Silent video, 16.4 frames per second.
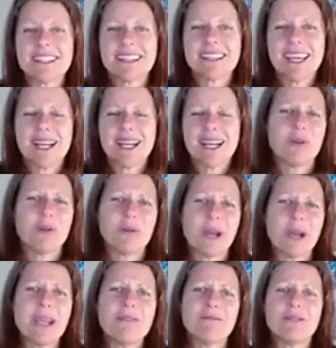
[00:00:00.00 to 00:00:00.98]
And I'm
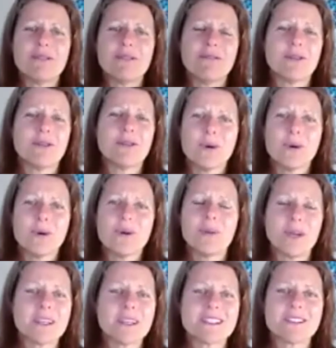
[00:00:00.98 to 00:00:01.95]
grateful for all
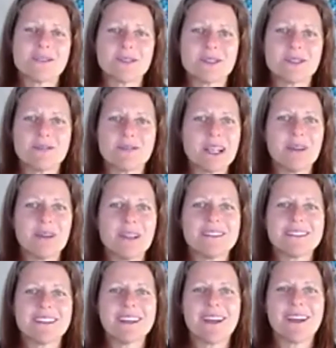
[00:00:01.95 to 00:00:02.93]
the personal
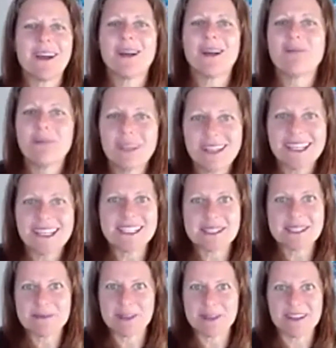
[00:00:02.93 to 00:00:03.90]
development I will
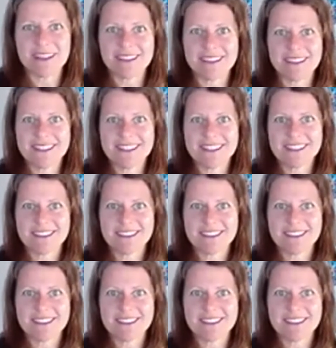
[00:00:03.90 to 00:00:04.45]
experience.